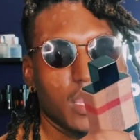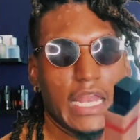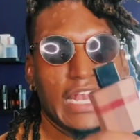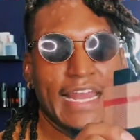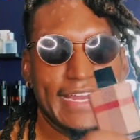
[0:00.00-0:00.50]

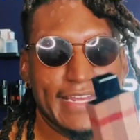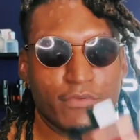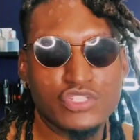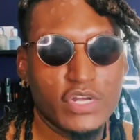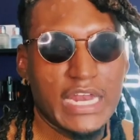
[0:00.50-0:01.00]
London
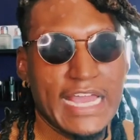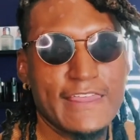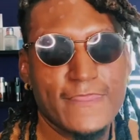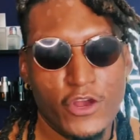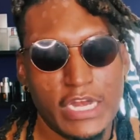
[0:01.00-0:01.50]
was only like
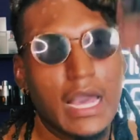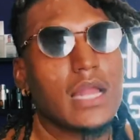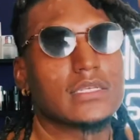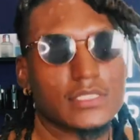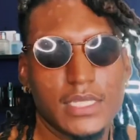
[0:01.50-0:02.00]
thirty
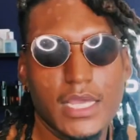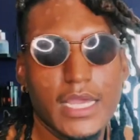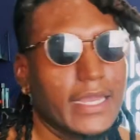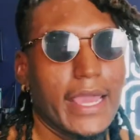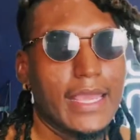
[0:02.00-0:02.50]
dollars.
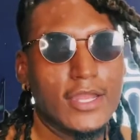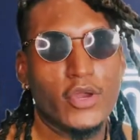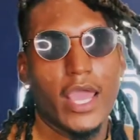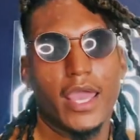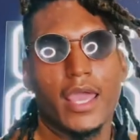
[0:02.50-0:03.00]
They ain't know
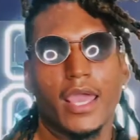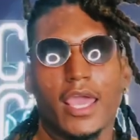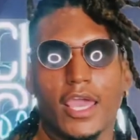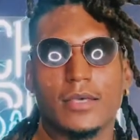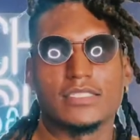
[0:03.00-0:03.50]
that. You
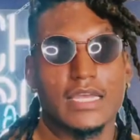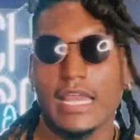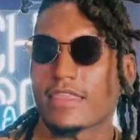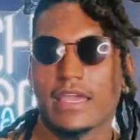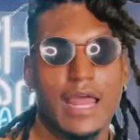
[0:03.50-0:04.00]
know what I'm saying? They
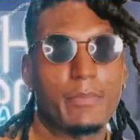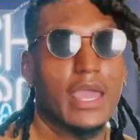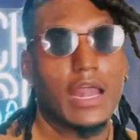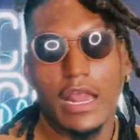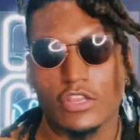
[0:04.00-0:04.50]
thinking I
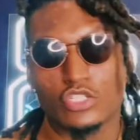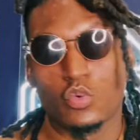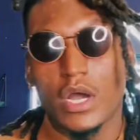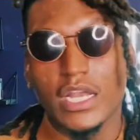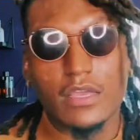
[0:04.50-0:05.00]
paid like two
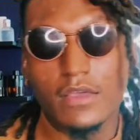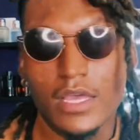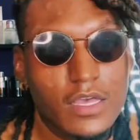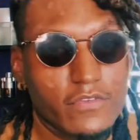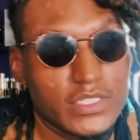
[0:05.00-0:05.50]
hundred
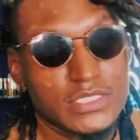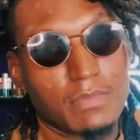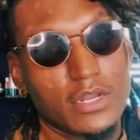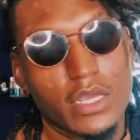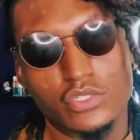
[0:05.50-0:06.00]
for this
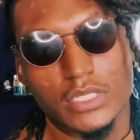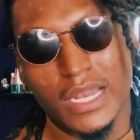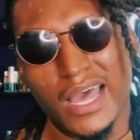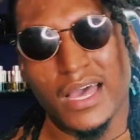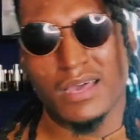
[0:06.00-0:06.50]
bottle. I used to
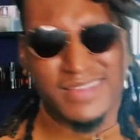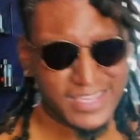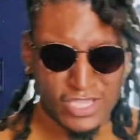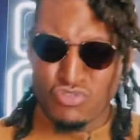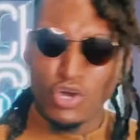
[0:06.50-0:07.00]
lie. I'm like,
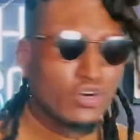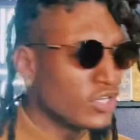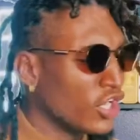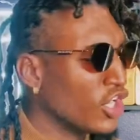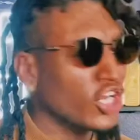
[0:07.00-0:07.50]
yeah, you know,
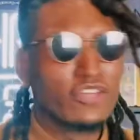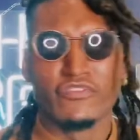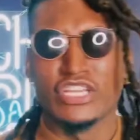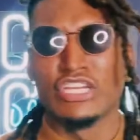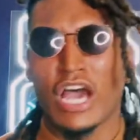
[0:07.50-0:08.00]

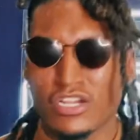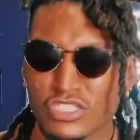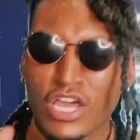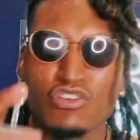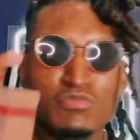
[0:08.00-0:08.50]
$150.
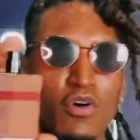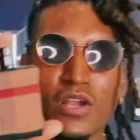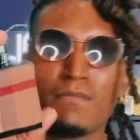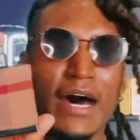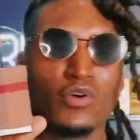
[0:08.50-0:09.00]
Look how small the
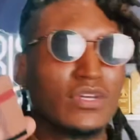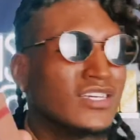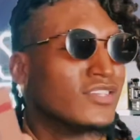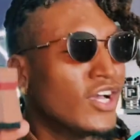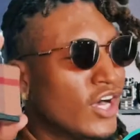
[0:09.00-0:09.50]
bottle
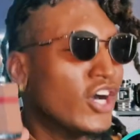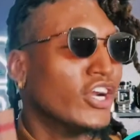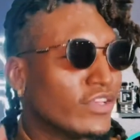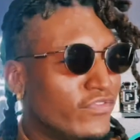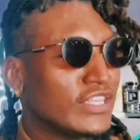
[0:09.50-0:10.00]
is.
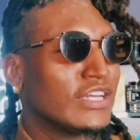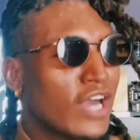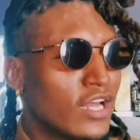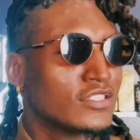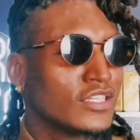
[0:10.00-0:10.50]

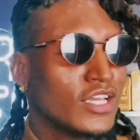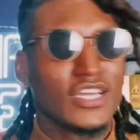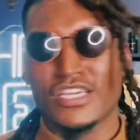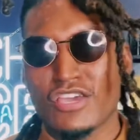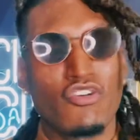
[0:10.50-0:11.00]
$150?
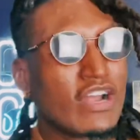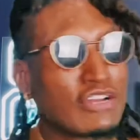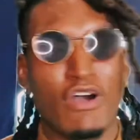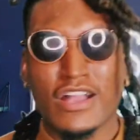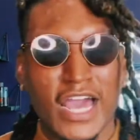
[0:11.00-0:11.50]
Yeah, you already
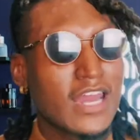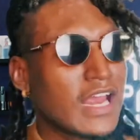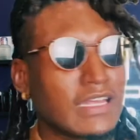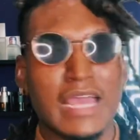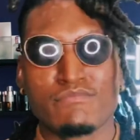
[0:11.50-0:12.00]
know I got it
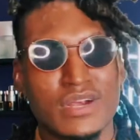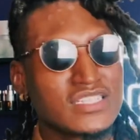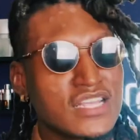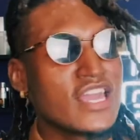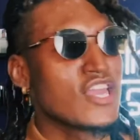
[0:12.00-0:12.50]
like that, bruh.
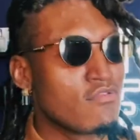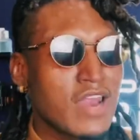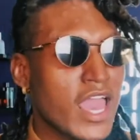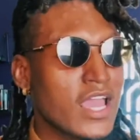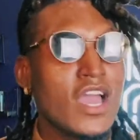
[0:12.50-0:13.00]
Stay in your lane.